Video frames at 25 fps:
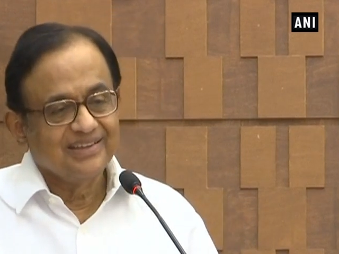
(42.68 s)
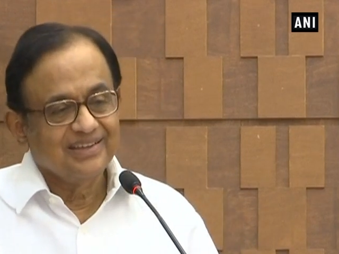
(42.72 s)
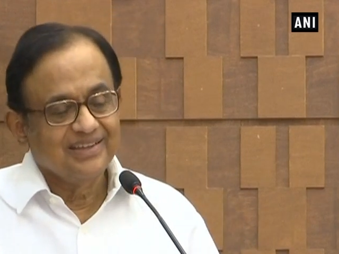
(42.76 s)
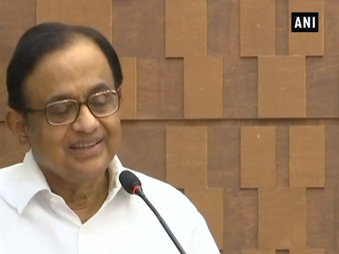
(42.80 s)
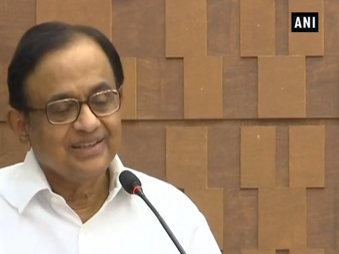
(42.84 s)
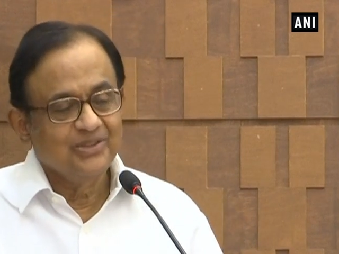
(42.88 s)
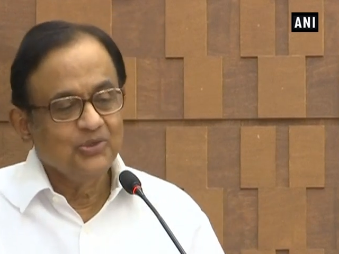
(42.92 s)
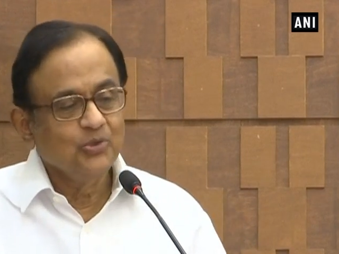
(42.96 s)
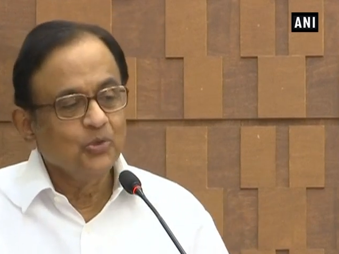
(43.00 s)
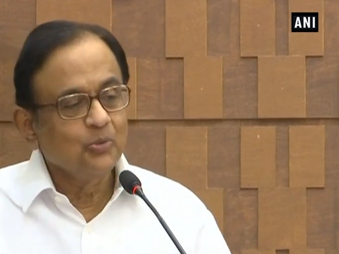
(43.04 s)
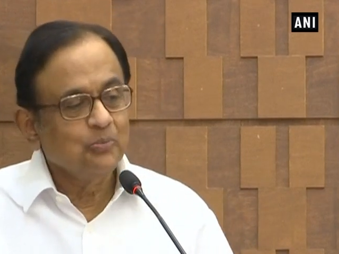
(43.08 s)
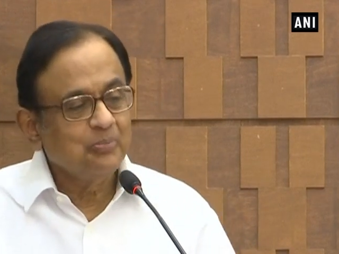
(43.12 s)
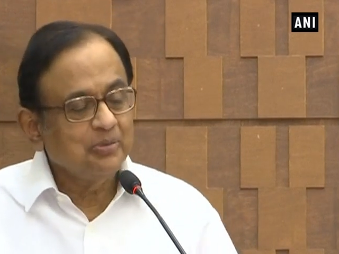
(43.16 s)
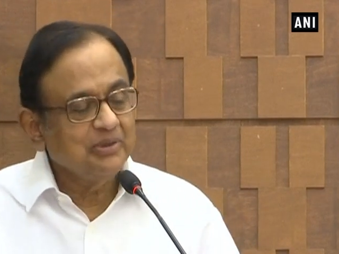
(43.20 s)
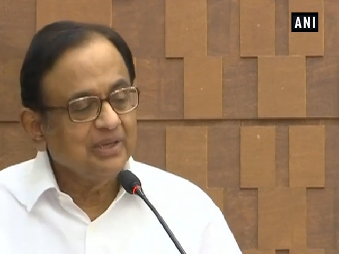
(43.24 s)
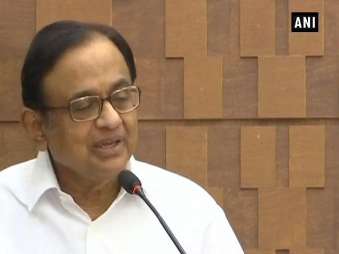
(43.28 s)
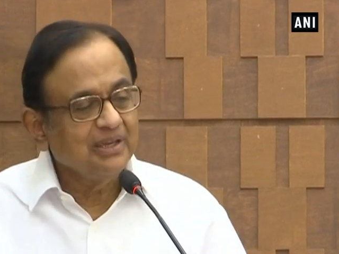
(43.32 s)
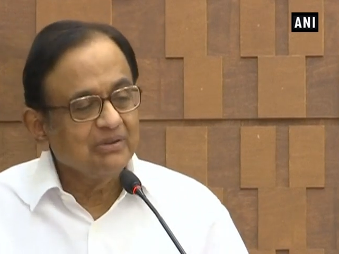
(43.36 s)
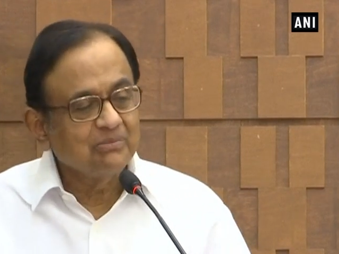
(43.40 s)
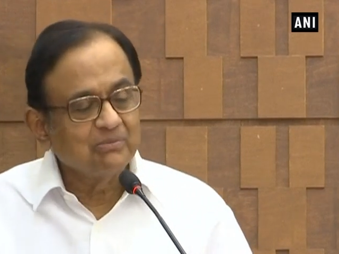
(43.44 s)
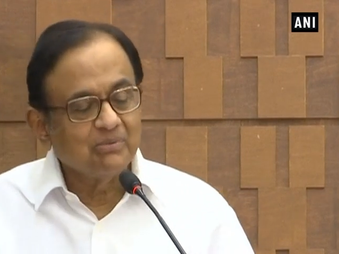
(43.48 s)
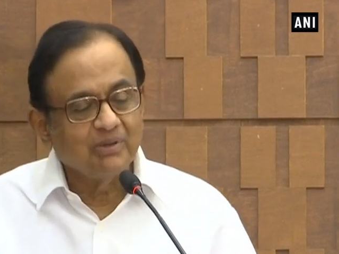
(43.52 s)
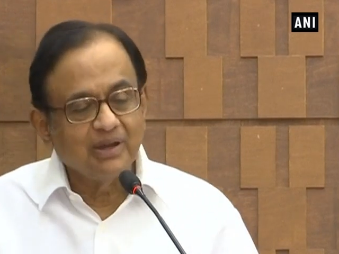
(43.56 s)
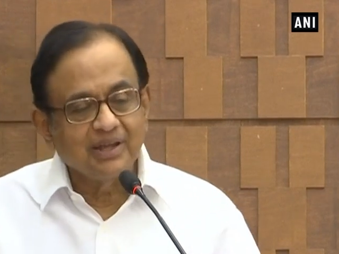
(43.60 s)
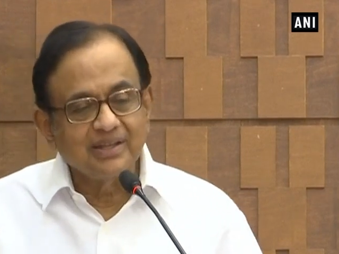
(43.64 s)
In
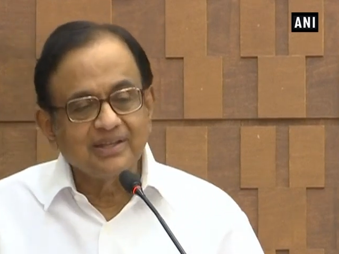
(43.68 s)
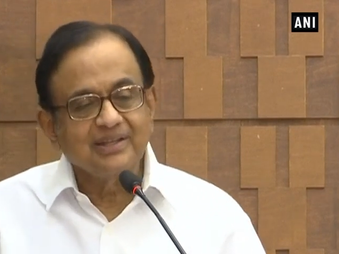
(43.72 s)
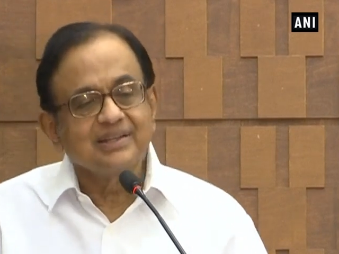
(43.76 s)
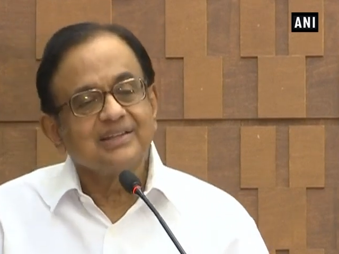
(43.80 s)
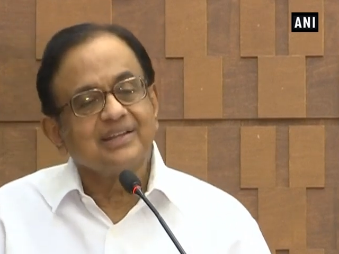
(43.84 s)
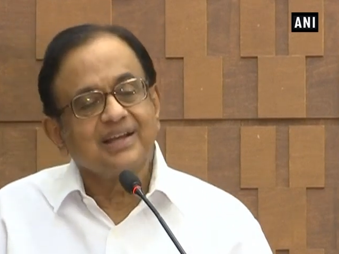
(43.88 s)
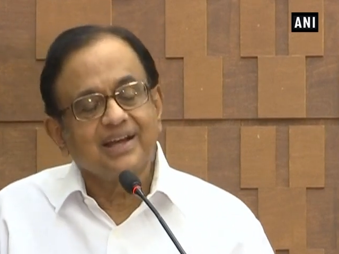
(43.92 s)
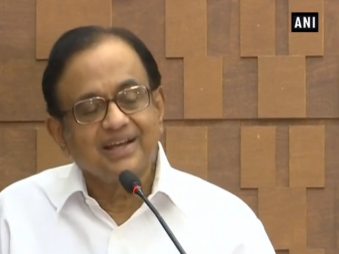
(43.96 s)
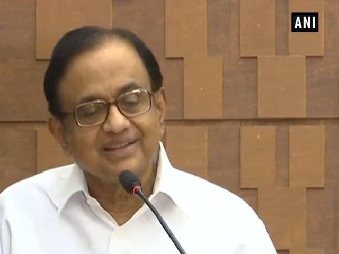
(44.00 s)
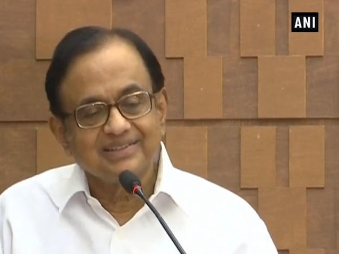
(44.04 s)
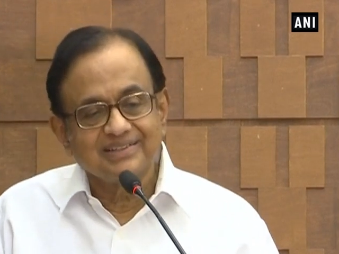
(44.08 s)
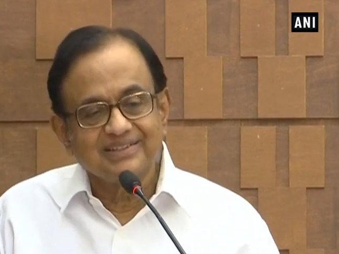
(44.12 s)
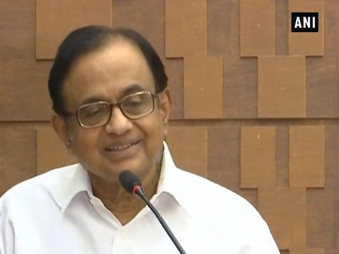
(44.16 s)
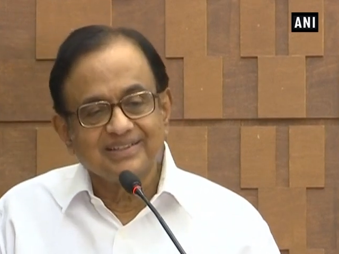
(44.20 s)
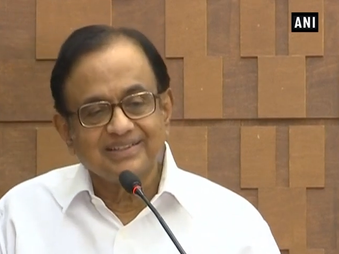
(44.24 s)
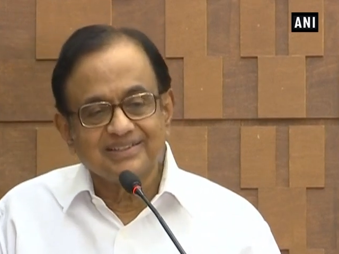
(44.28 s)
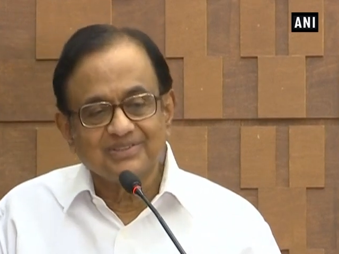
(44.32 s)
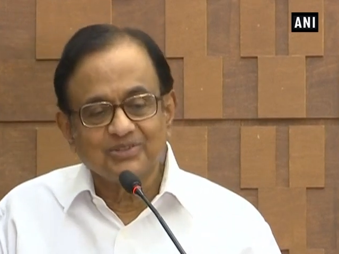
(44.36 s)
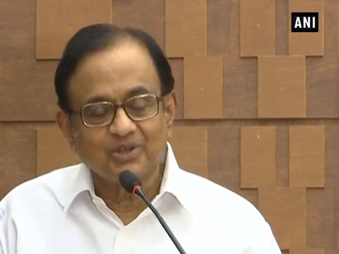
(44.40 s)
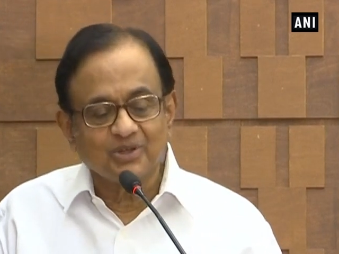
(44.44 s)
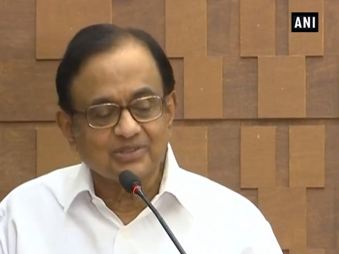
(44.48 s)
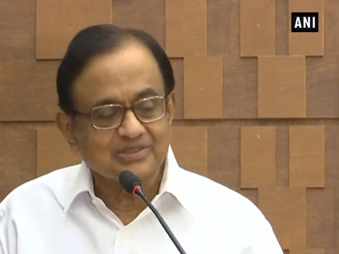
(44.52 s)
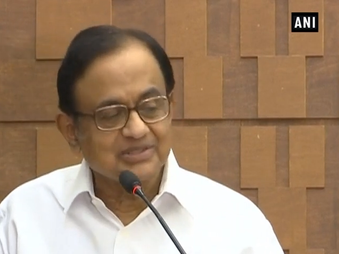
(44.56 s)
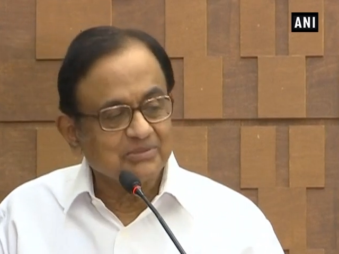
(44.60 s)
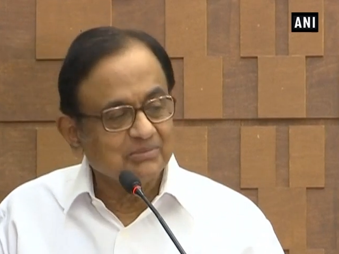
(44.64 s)
UPA 1 under
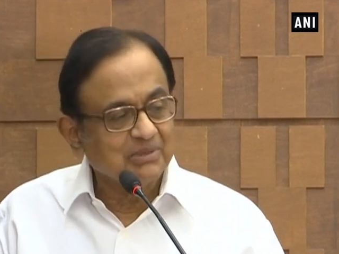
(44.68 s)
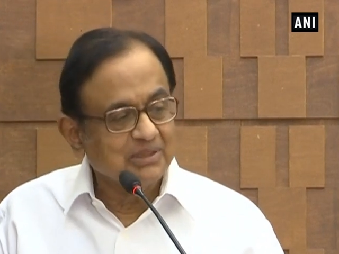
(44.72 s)
Dr.